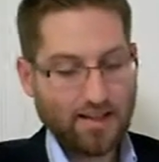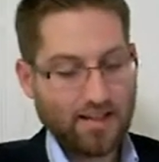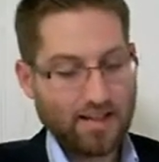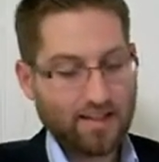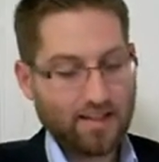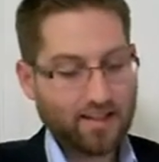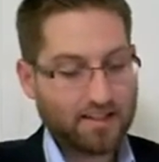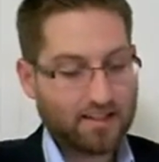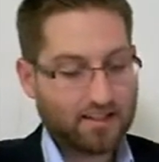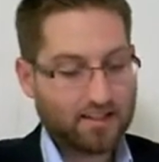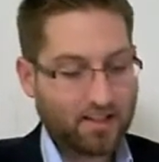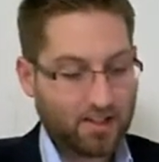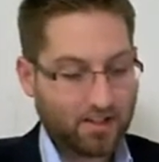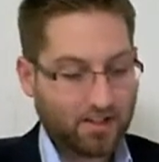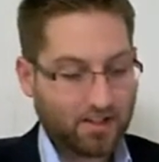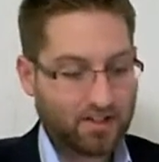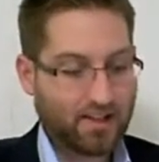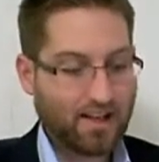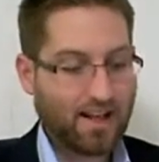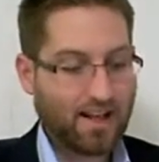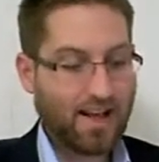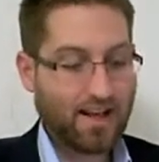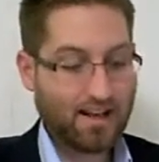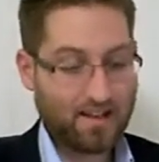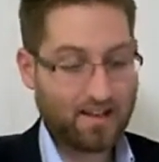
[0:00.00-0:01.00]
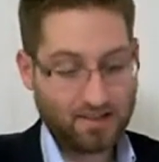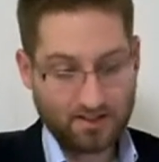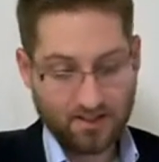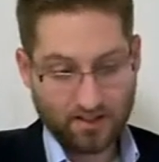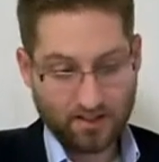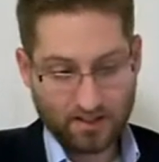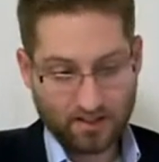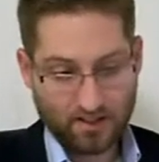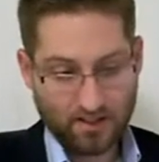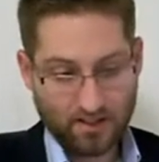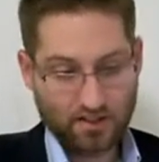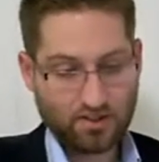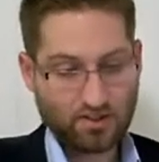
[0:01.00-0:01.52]
In addition, it has
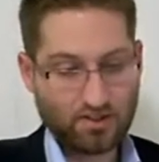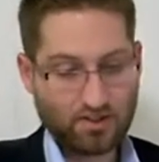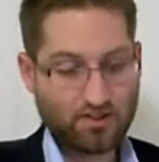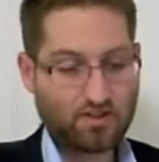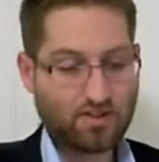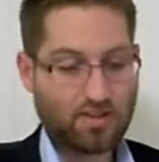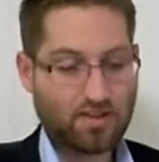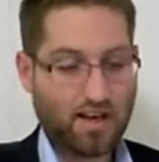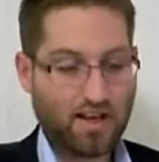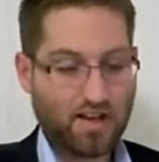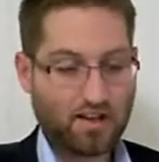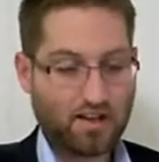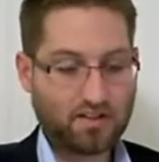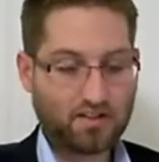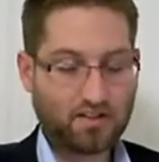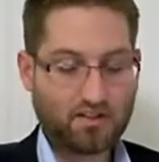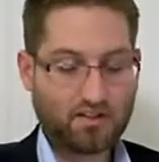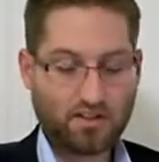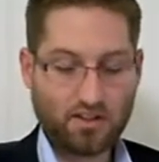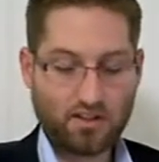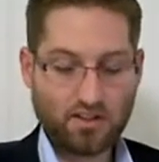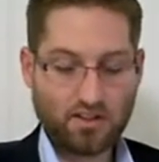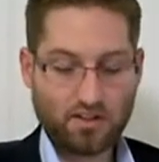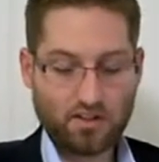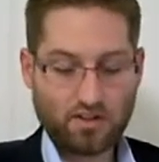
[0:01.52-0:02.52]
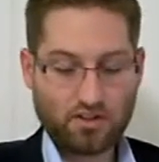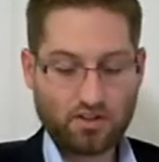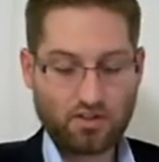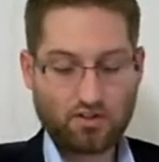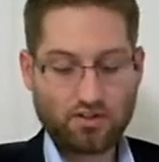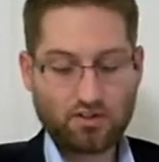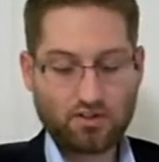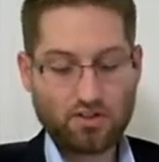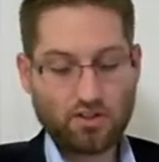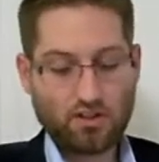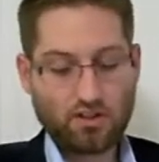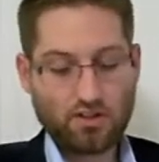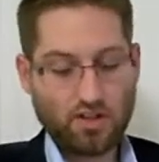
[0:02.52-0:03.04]
the additions to Esther, the
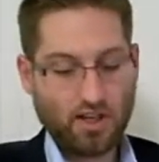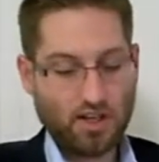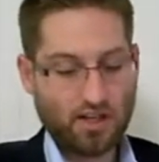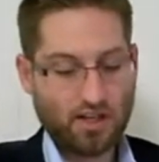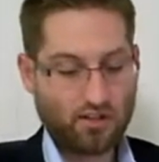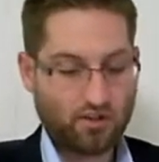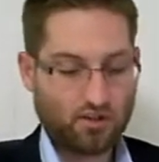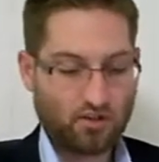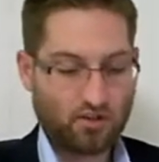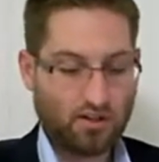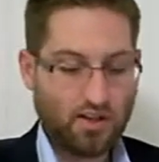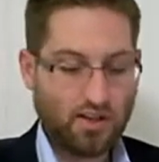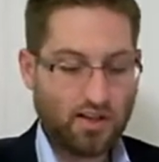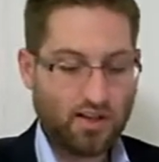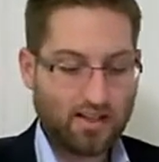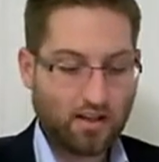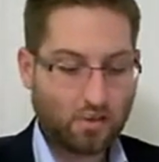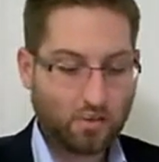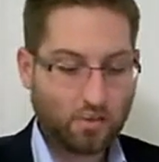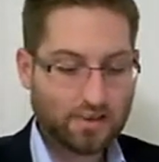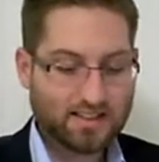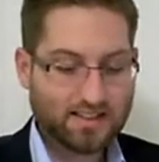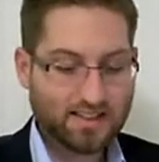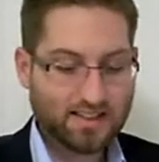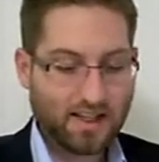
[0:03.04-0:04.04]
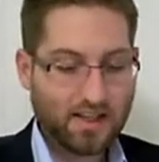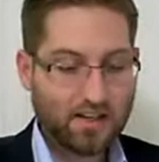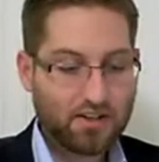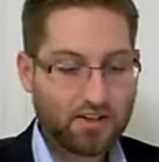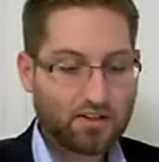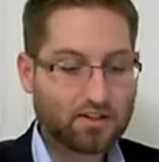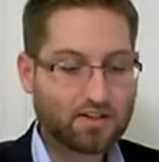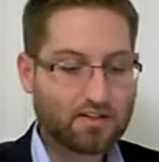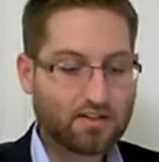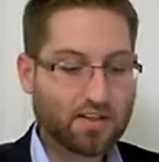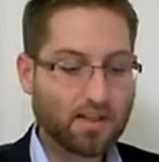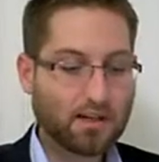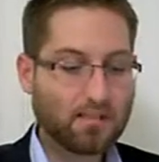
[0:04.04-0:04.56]
additions to Daniel. Now what's
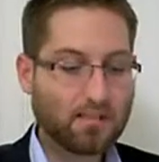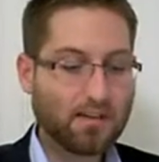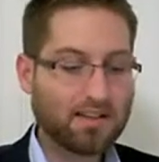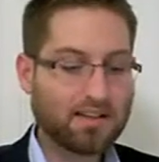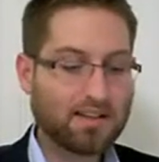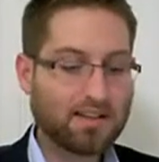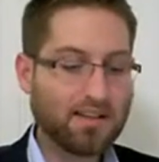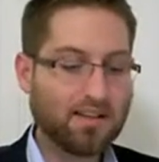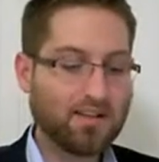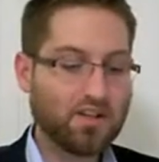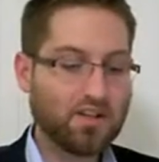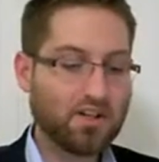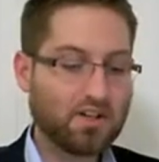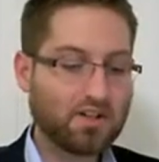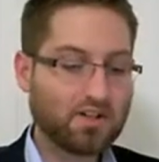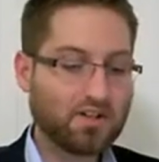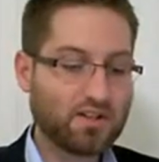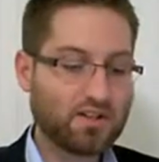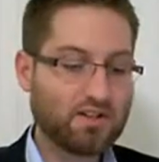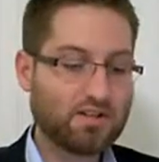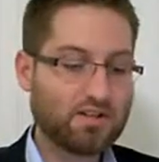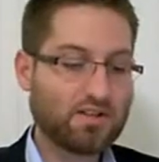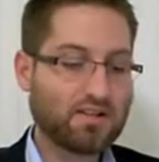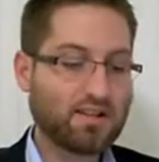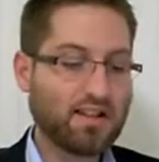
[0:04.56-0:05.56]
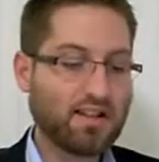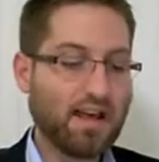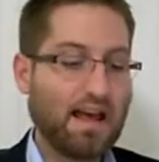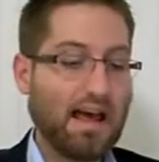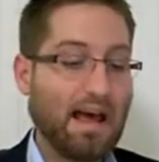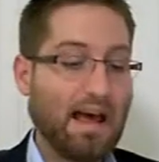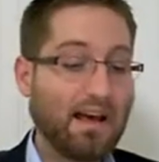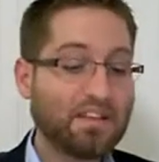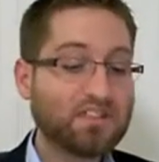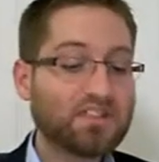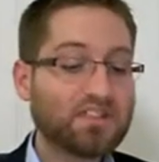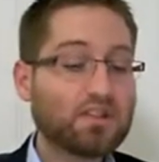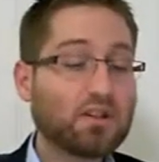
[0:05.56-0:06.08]
interesting about the additions is that
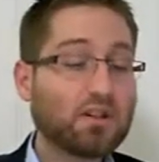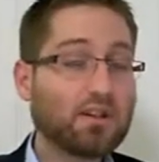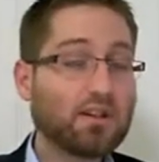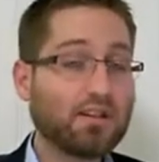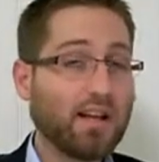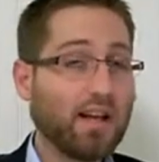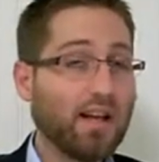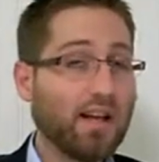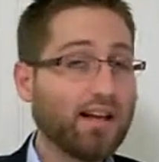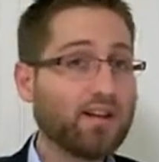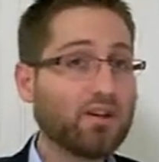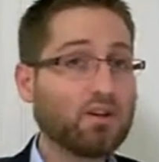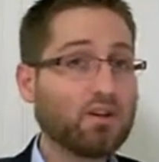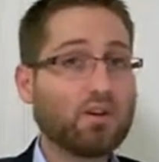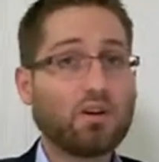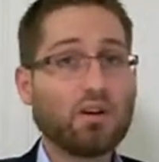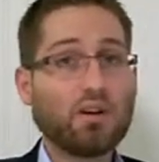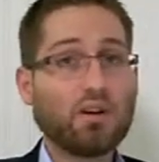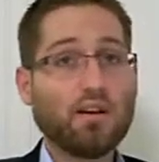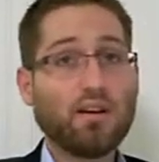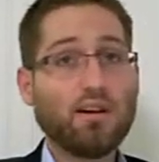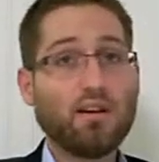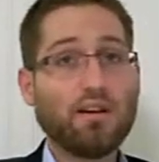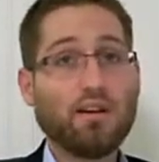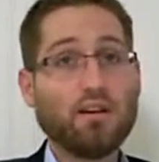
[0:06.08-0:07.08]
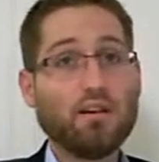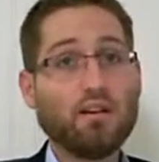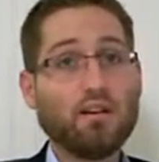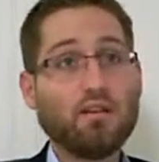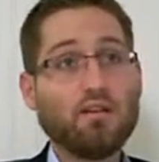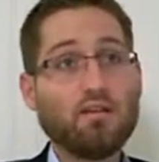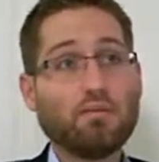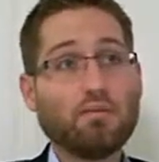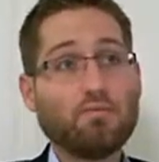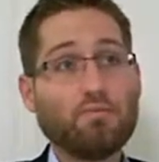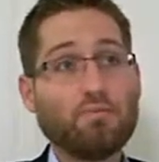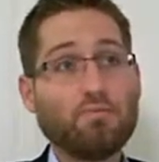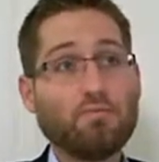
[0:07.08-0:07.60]
Esther and Daniel are
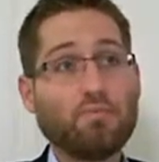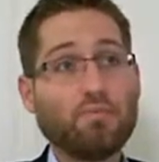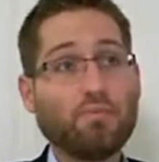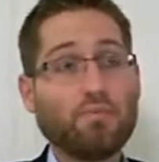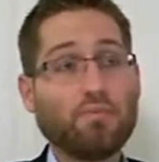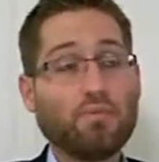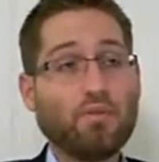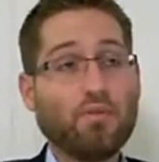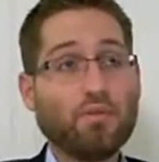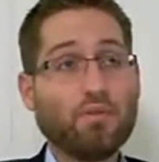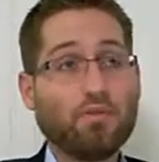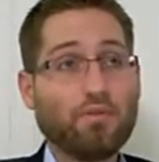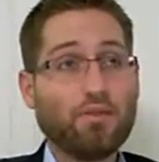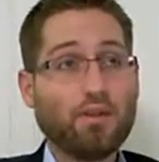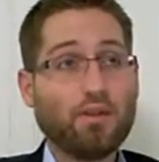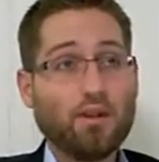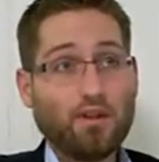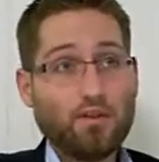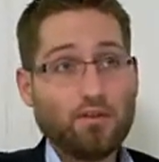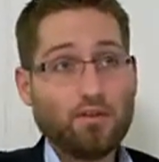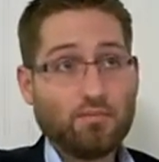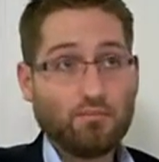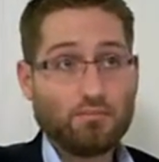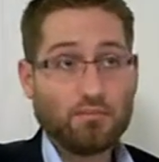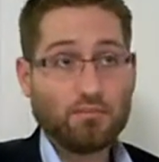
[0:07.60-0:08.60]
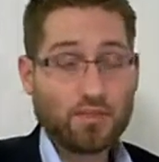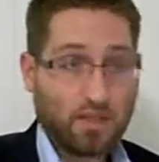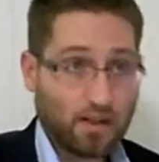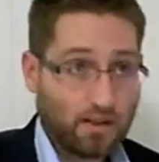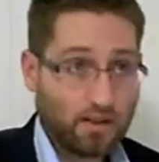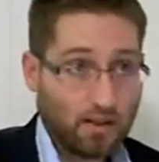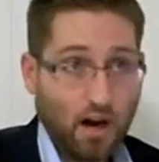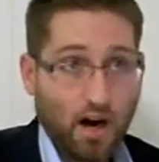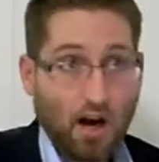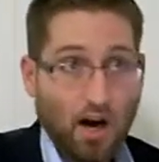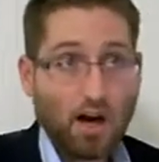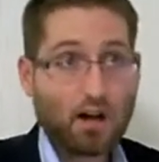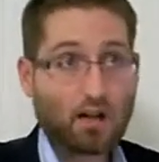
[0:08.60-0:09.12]
in the
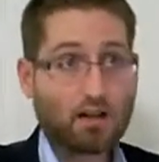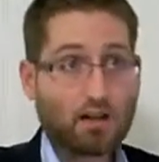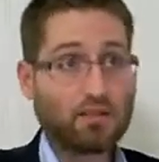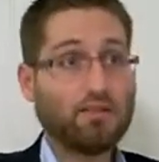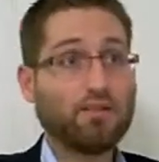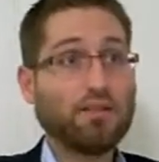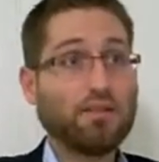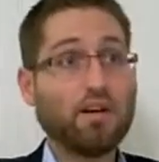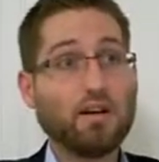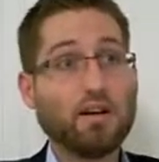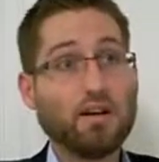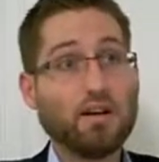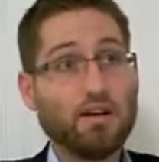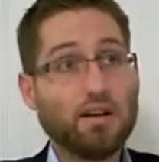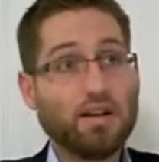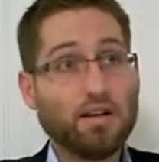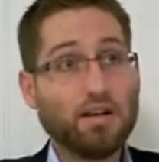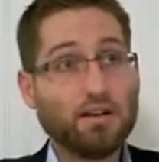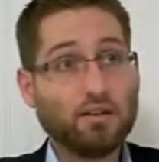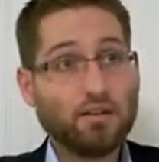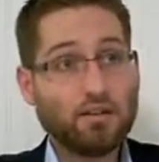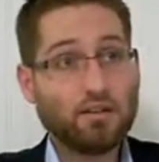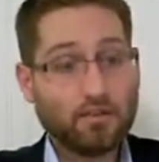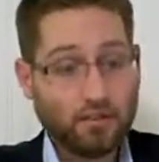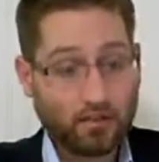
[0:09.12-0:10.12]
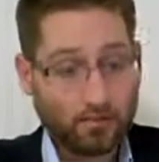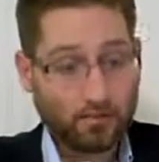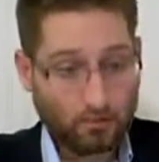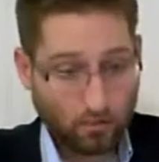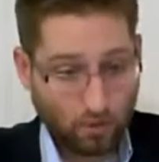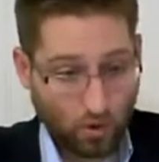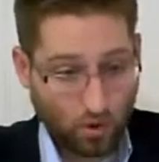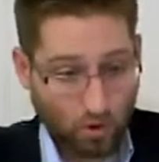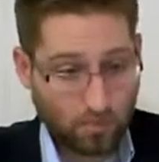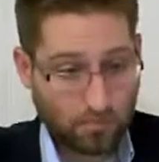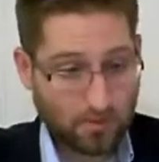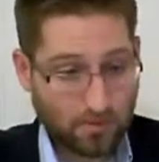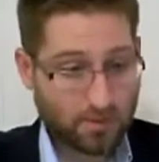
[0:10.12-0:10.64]
Tanakh, they're in the
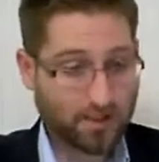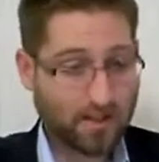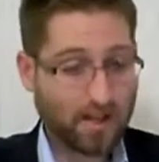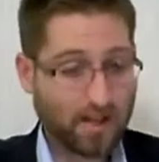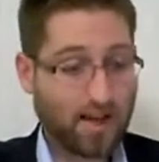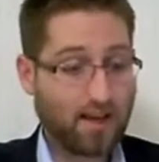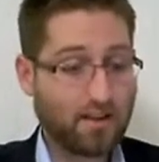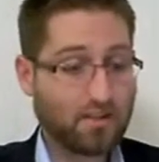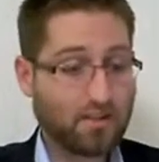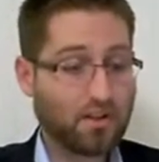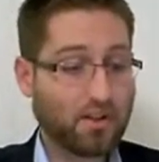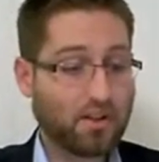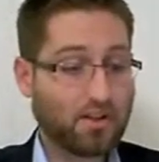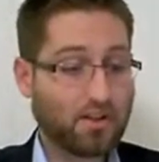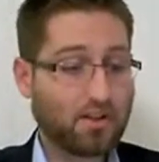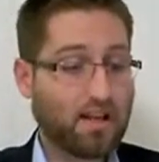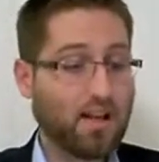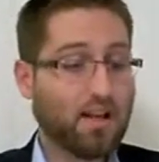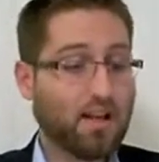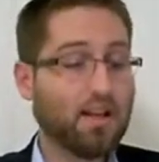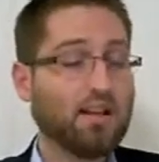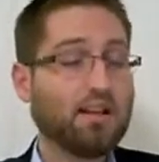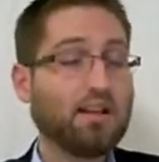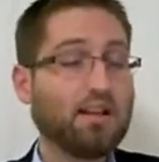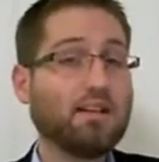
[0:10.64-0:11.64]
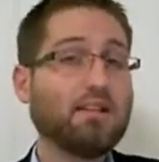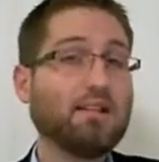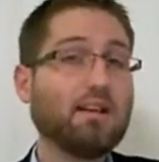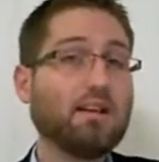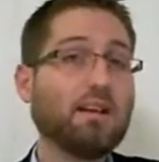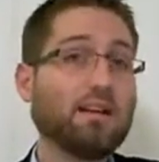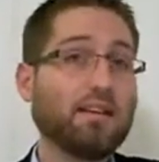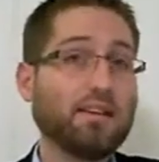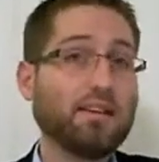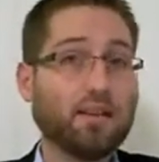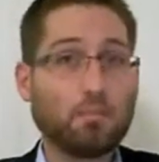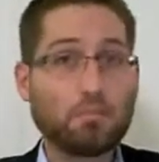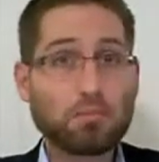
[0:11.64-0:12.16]
Roman Catholic canon, they're
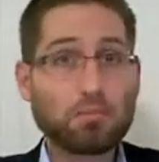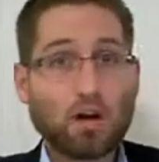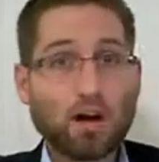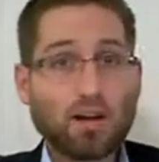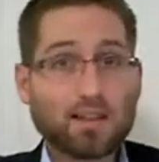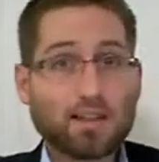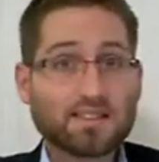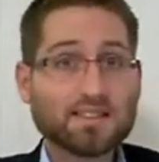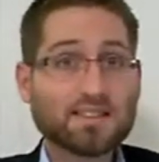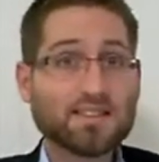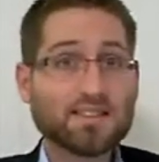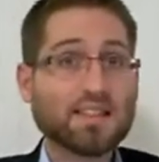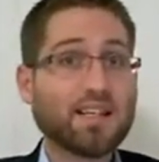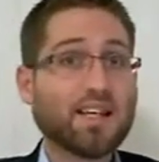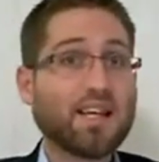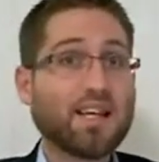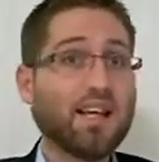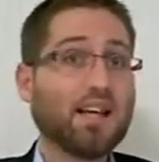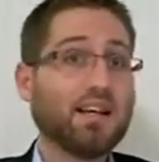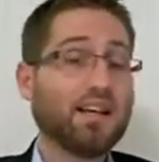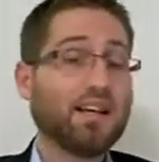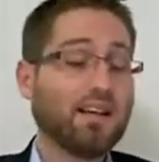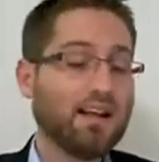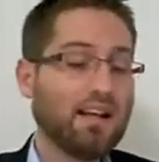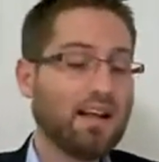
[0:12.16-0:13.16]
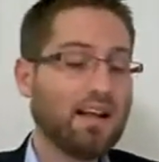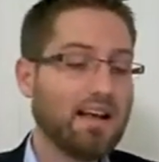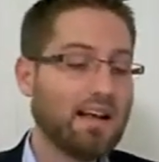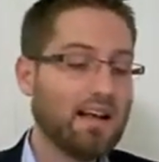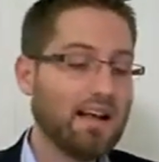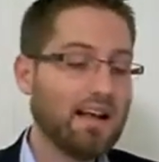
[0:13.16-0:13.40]
in the Protestant canon.